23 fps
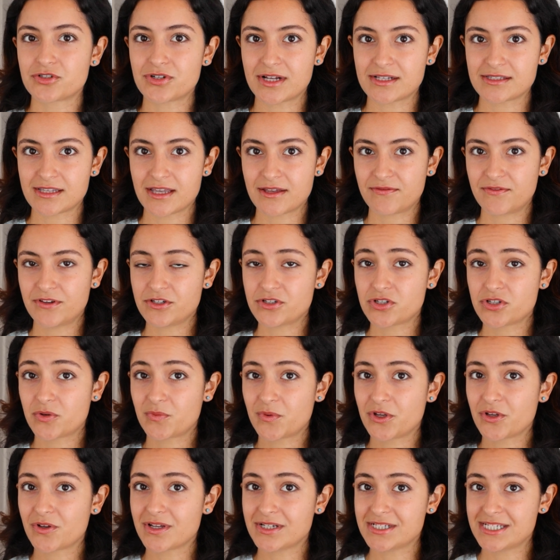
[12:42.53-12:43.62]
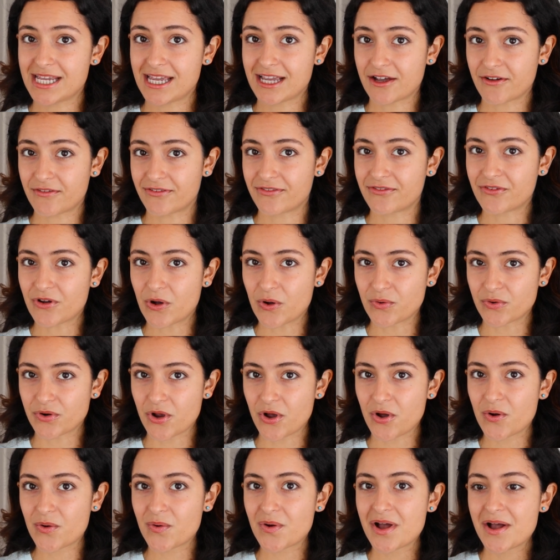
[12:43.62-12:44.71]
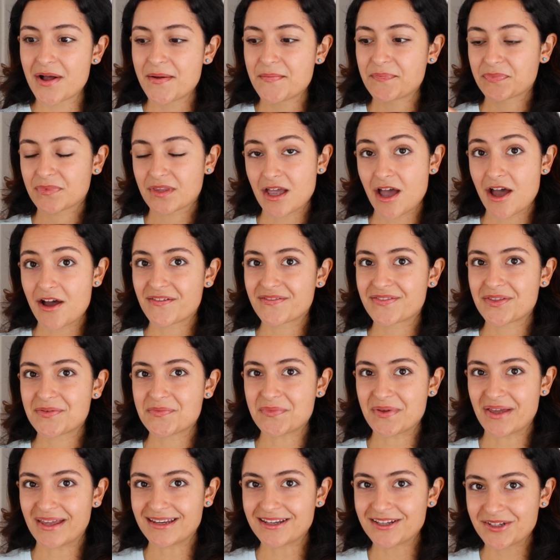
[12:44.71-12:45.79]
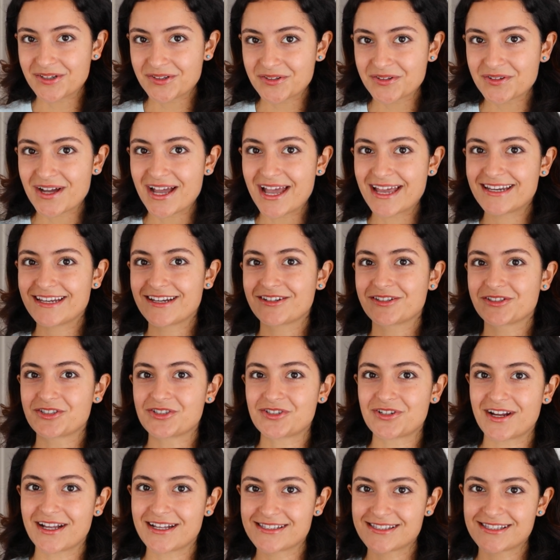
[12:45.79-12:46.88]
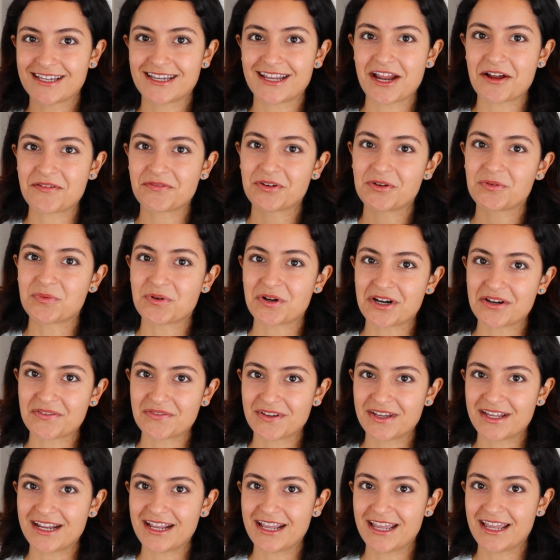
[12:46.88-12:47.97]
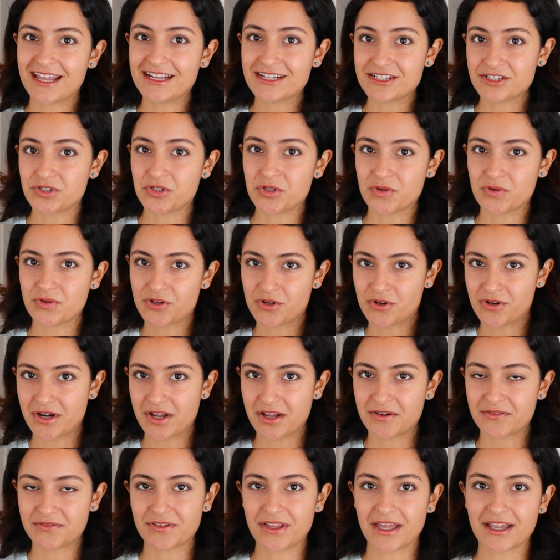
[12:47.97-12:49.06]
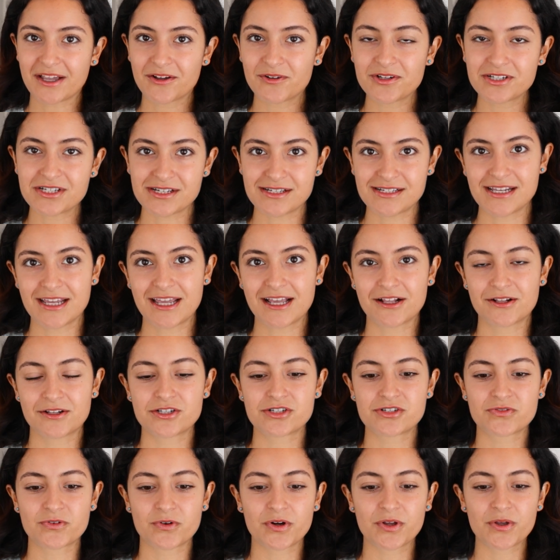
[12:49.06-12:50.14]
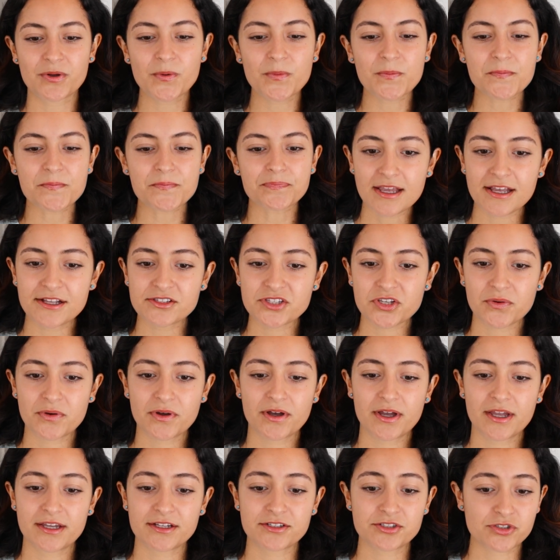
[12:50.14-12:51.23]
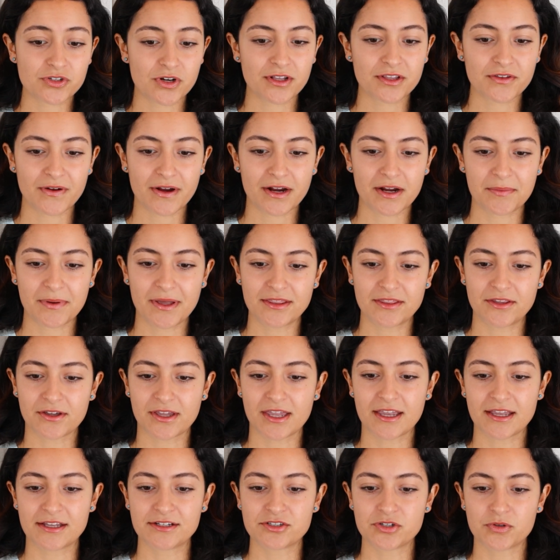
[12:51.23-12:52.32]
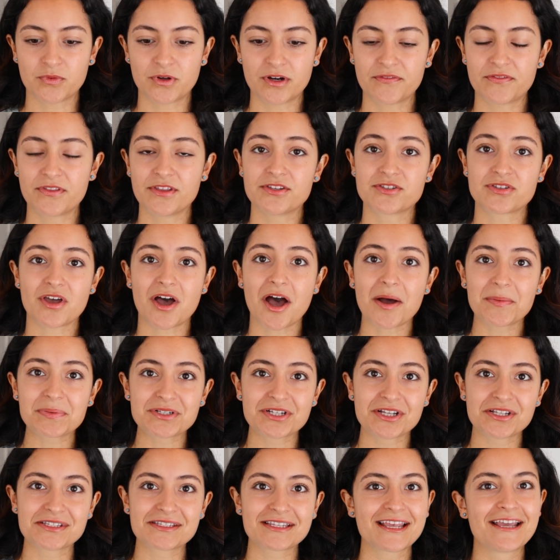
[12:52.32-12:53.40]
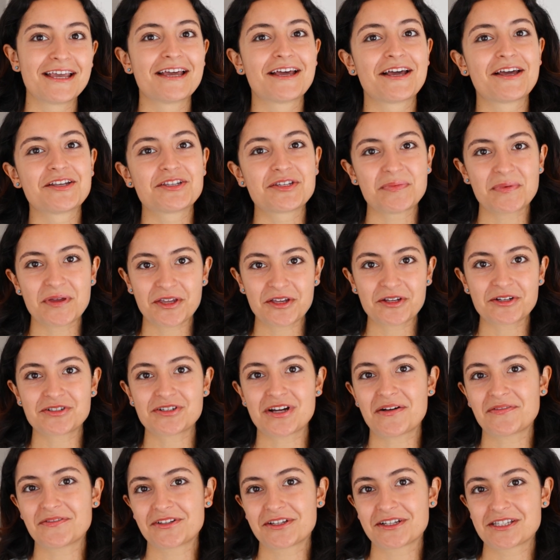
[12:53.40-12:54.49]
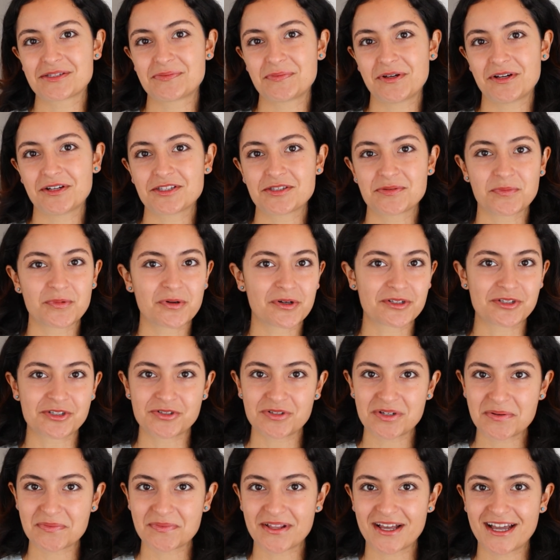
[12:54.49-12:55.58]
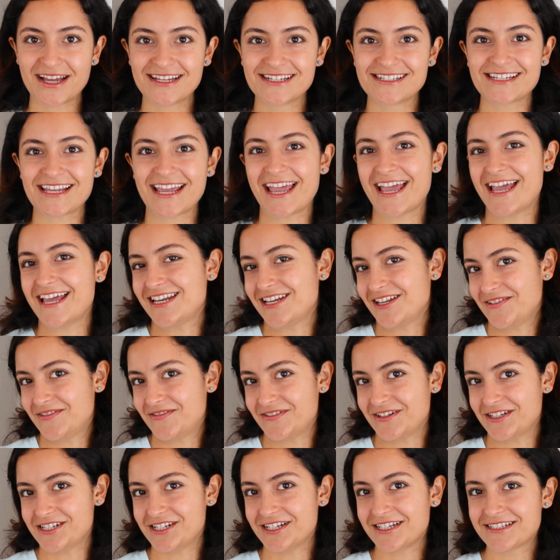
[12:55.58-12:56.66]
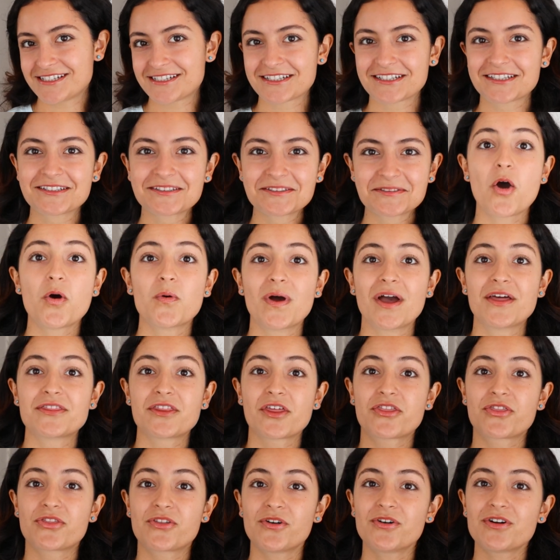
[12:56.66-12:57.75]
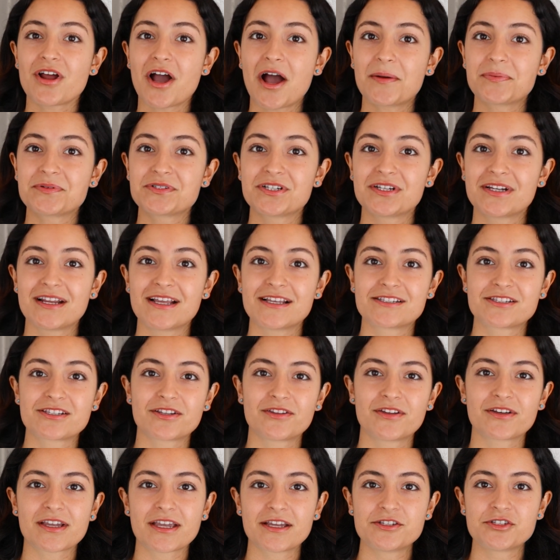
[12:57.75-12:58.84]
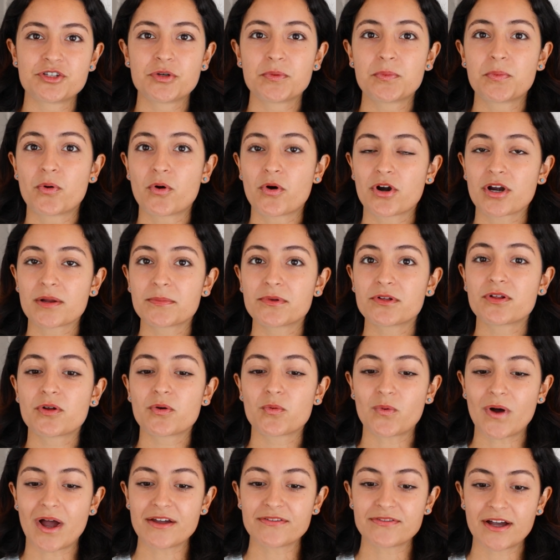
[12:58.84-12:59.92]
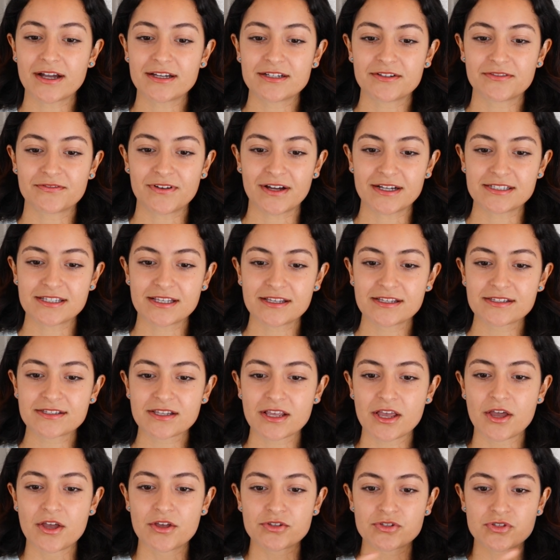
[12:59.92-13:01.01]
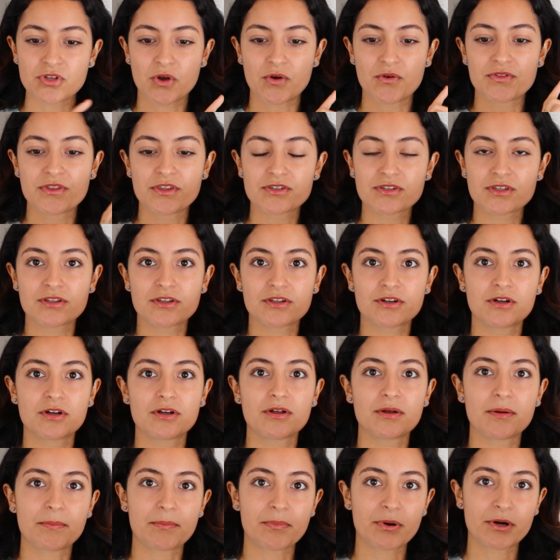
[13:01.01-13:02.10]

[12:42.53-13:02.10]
Translate feature where you can take a photo of the menu and it'll translate every word of it into your native language, into English for you. And so I strongly recommend looking into one of these options to make your travel experience more streamlined and efficient. Oh, and the third option is to look into portable Wi-Fi devices. So these are little